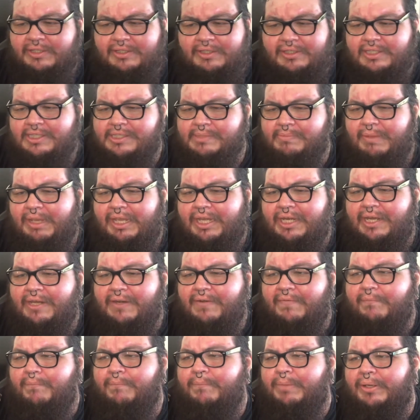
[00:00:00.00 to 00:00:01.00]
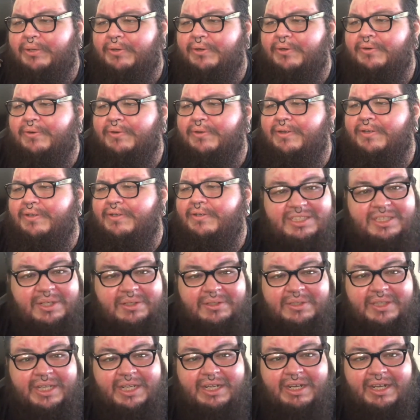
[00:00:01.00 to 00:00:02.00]
He's made out of bone,
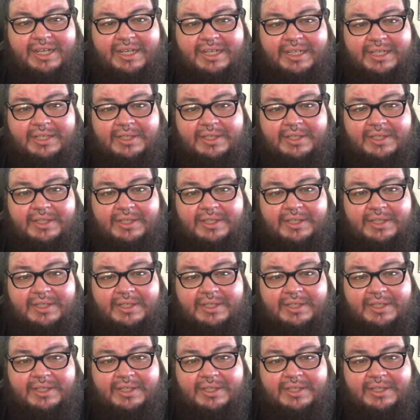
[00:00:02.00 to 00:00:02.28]
clearly not in a